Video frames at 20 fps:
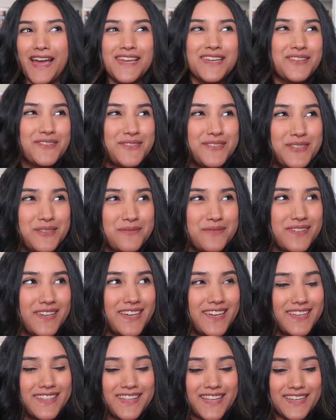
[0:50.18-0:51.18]
I used to
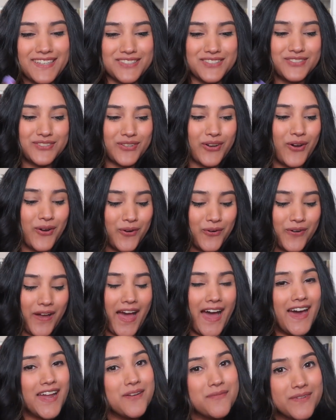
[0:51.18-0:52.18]
be like so
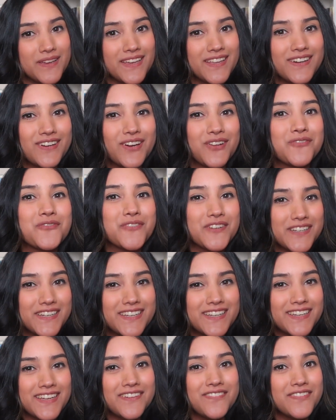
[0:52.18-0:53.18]
adamant on
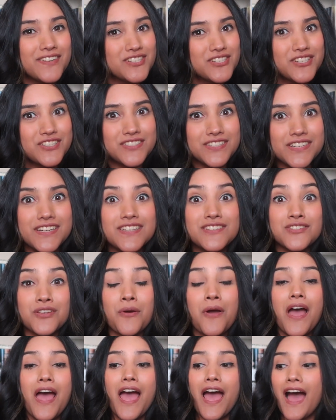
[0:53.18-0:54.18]
reading and finishing series,
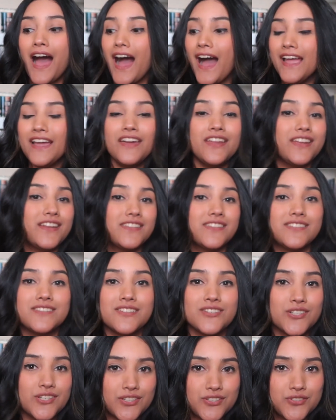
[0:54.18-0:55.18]
so I gotta get this
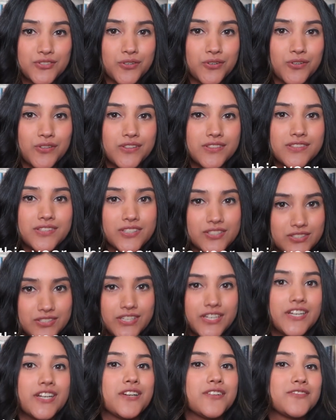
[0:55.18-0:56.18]
under control this
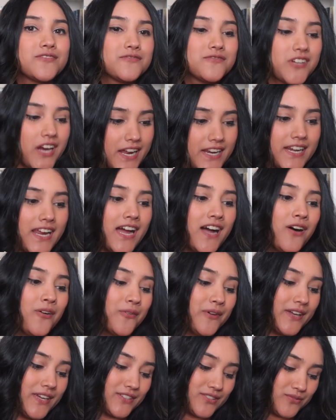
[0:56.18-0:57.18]
year. Right
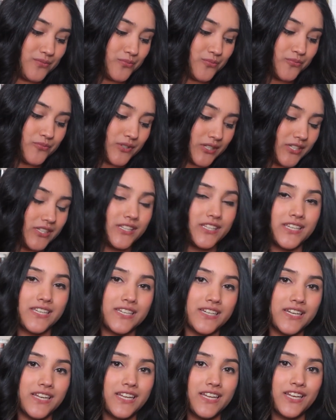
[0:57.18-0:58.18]
now it's
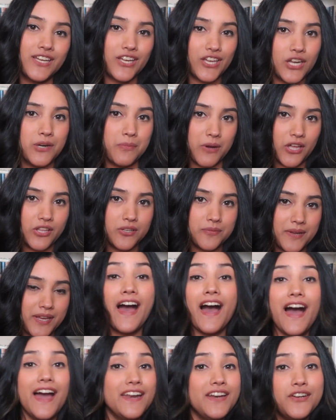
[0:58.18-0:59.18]
really gonna bother me.
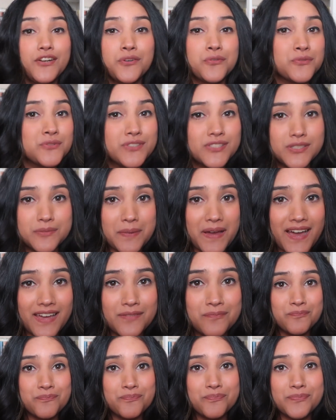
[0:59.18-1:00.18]
I didn't know it was this bad.
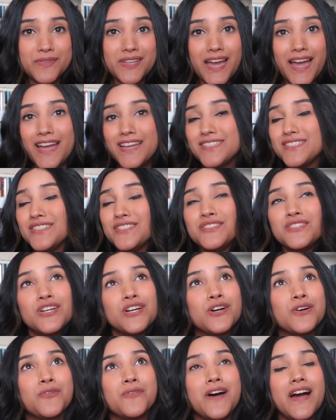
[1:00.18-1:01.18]
I didn't
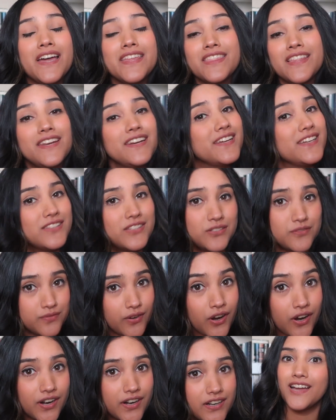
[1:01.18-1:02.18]
know I'd let it get this
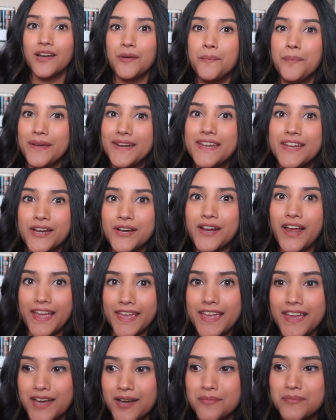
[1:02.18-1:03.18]
far, but here I
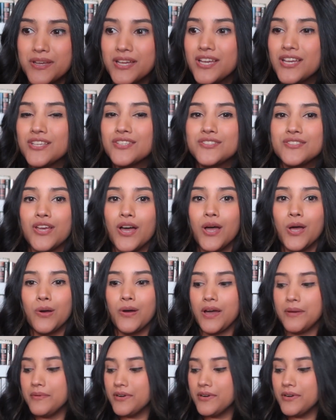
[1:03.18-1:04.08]
am. So I'm